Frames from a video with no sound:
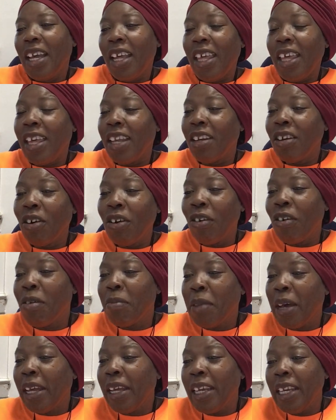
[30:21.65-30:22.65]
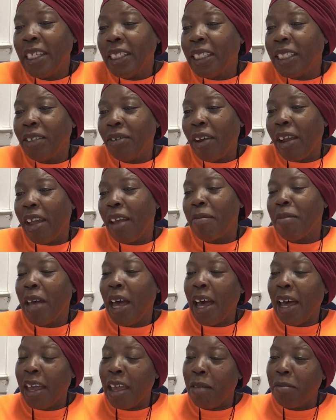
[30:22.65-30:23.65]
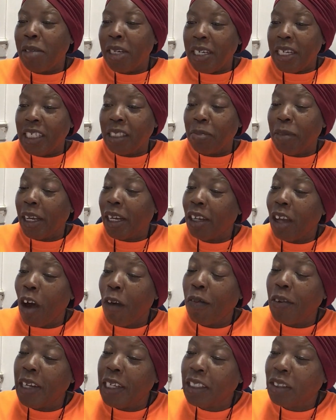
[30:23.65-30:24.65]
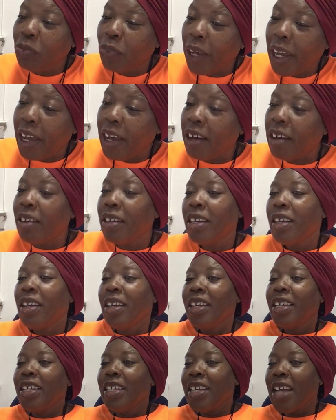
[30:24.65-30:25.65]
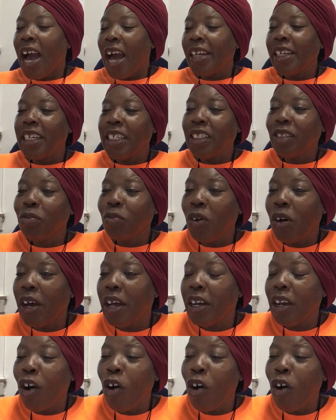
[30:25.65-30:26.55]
And on my Instagram, I am Denise McLaughlin as well, Yanice1.